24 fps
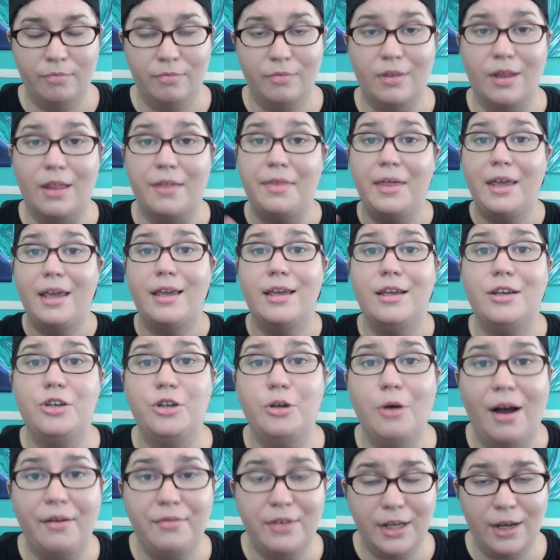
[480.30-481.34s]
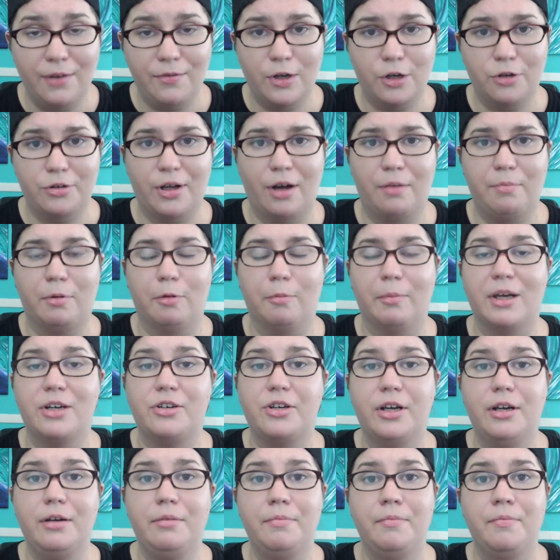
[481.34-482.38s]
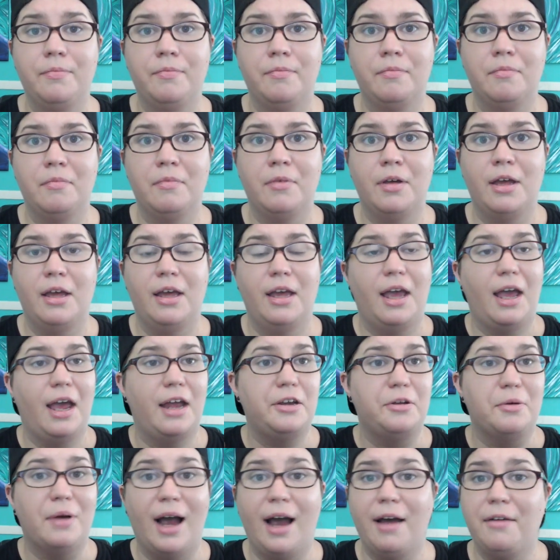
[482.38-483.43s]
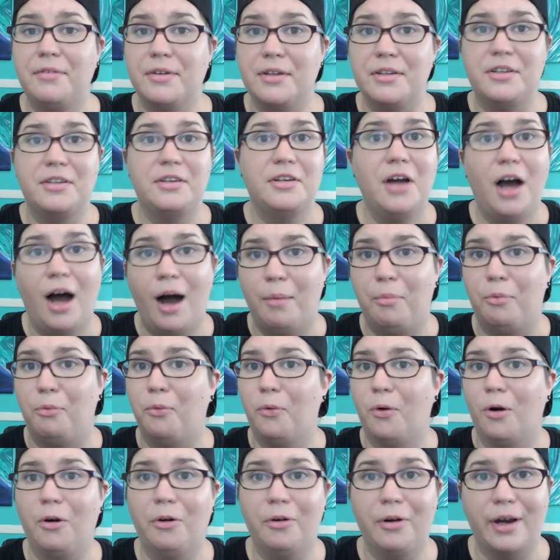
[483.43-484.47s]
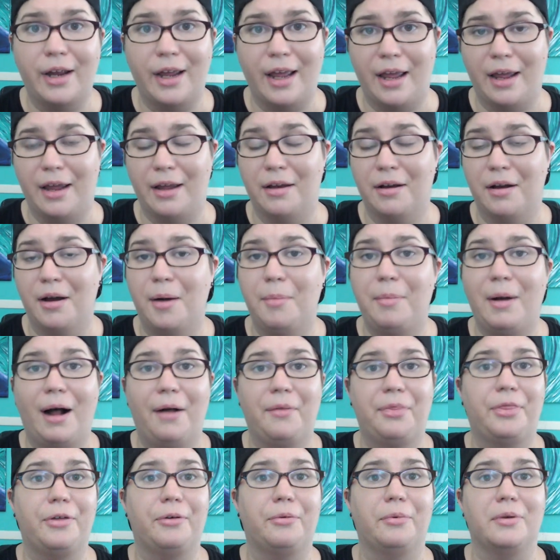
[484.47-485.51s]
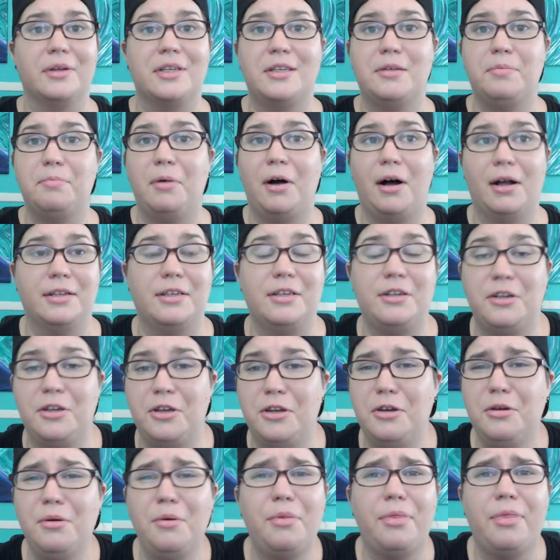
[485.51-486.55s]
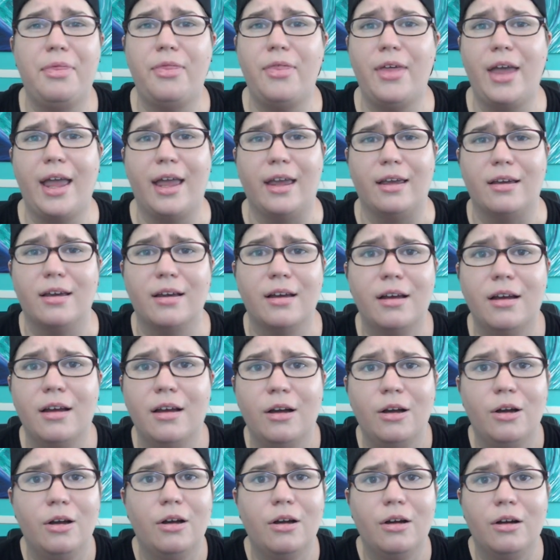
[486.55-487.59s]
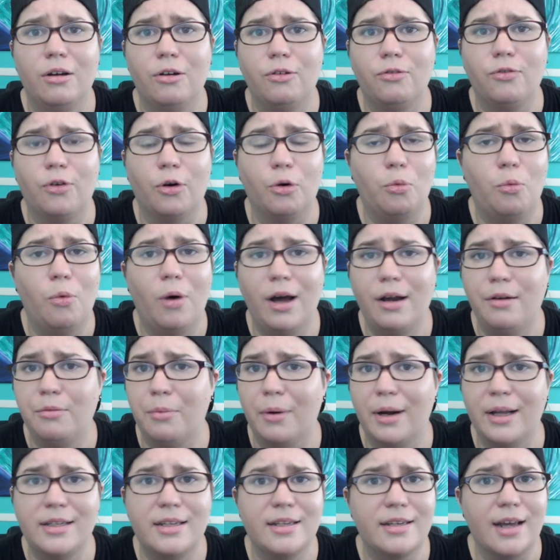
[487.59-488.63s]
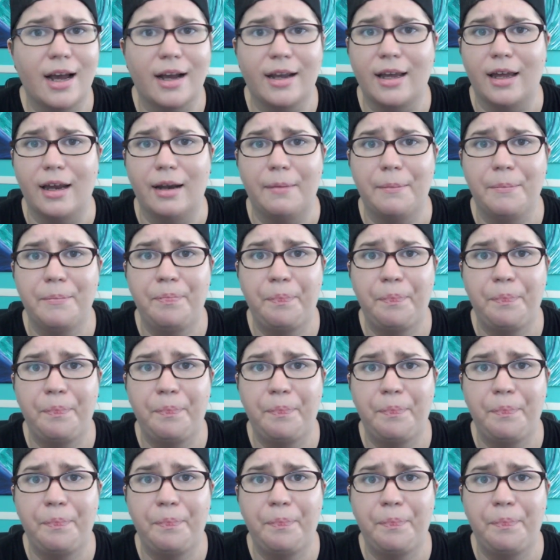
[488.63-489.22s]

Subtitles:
The thing is, you have to give yourself permission and you have to stop worrying about the response. Do you think for one red second